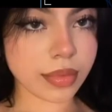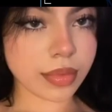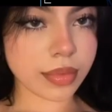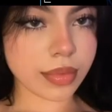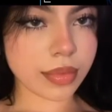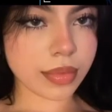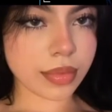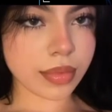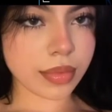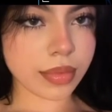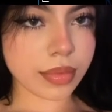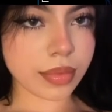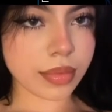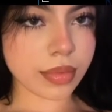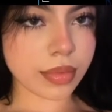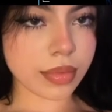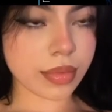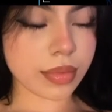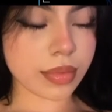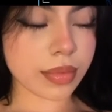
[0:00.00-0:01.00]
real today.
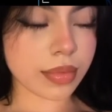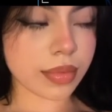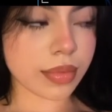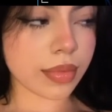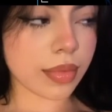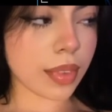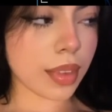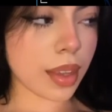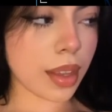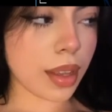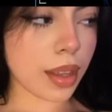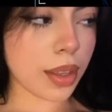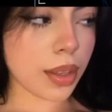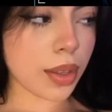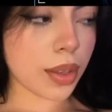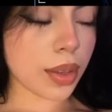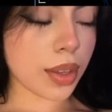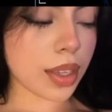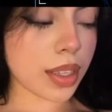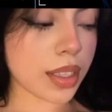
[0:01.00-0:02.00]

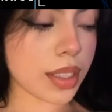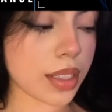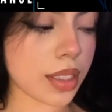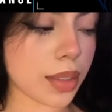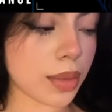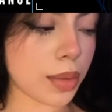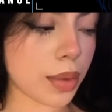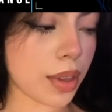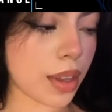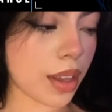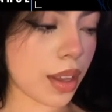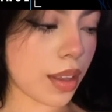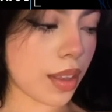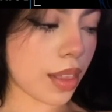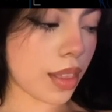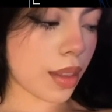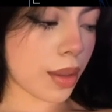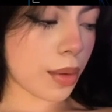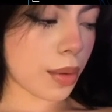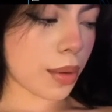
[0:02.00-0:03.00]
Let's talk about it. It
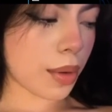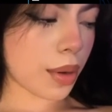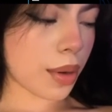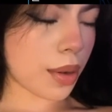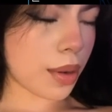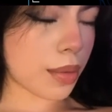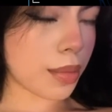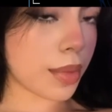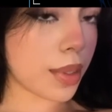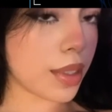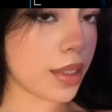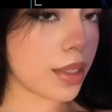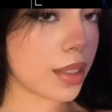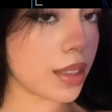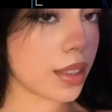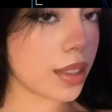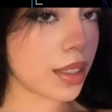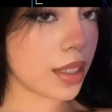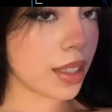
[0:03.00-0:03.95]
is is is.